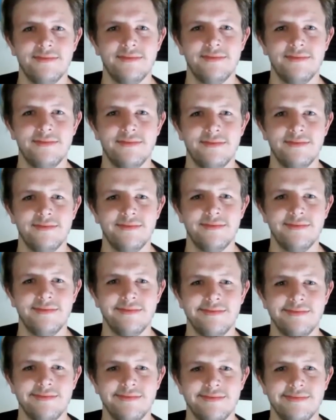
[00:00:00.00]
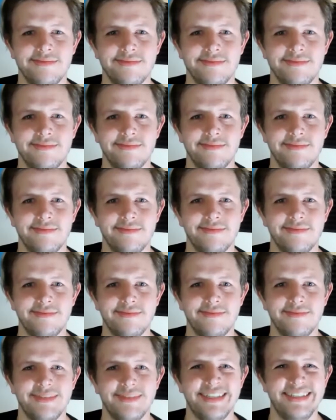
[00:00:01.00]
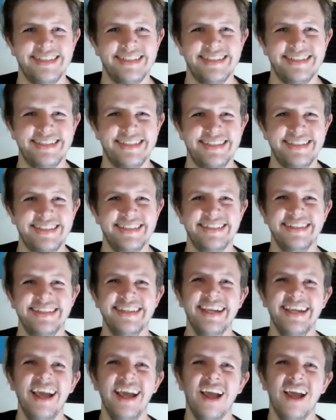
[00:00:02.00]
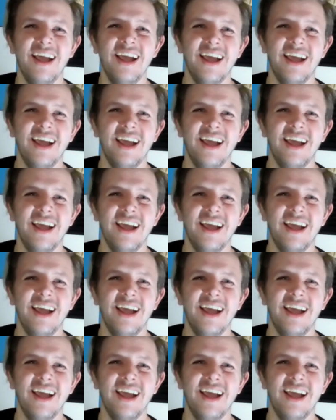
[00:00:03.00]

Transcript: No words are spoken by the person on screen.